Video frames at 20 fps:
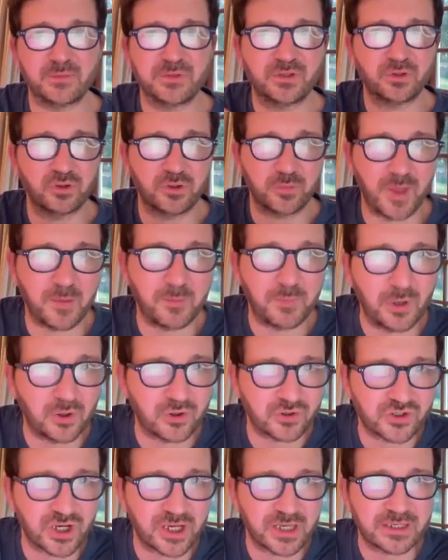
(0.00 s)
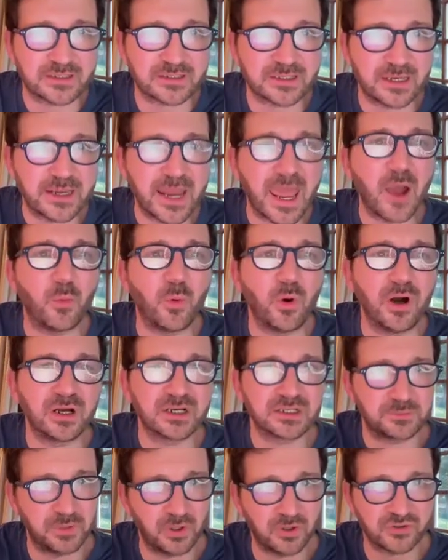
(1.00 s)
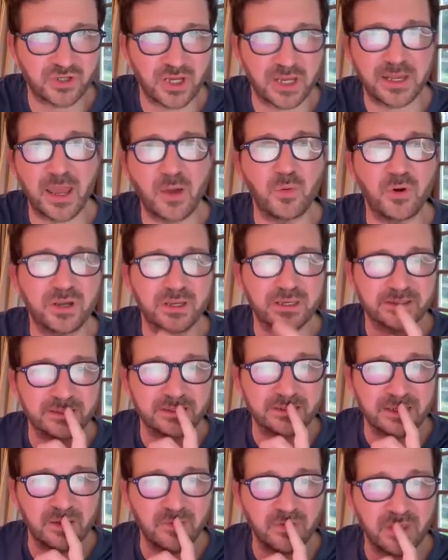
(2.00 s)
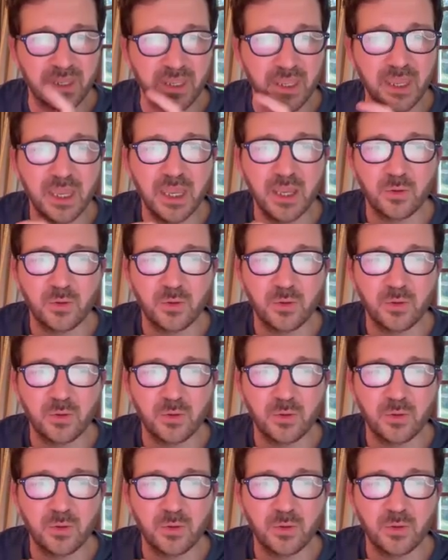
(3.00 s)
We talked about blockchains and networks, blockchain network. It's the same thing.